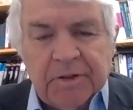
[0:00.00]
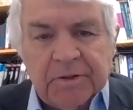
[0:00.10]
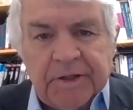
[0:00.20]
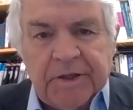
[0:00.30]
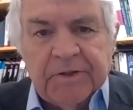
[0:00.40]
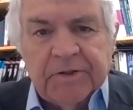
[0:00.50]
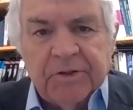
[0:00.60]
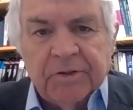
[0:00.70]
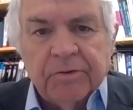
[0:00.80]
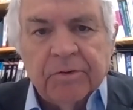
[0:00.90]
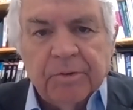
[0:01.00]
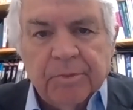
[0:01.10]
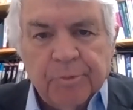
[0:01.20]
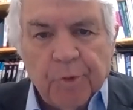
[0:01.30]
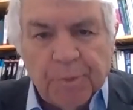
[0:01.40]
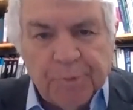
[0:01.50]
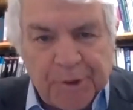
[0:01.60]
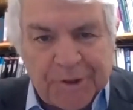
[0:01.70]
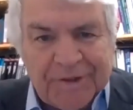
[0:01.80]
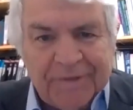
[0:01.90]
leads to more
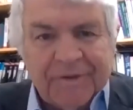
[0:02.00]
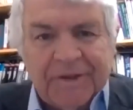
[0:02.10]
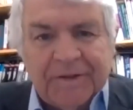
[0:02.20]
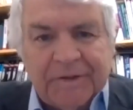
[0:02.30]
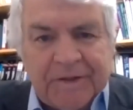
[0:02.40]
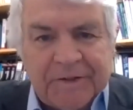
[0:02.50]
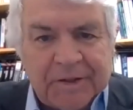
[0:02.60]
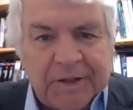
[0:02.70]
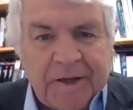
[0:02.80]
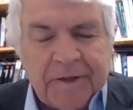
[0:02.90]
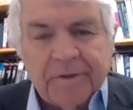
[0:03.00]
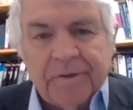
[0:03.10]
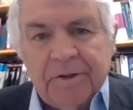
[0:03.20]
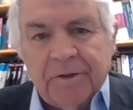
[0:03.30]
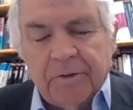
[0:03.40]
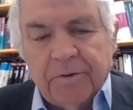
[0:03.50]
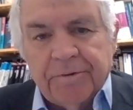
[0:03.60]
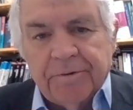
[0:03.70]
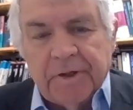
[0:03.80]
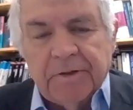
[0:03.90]
productivity, leads to higher growth
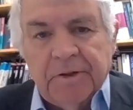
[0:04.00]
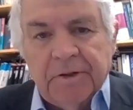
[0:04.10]
rate.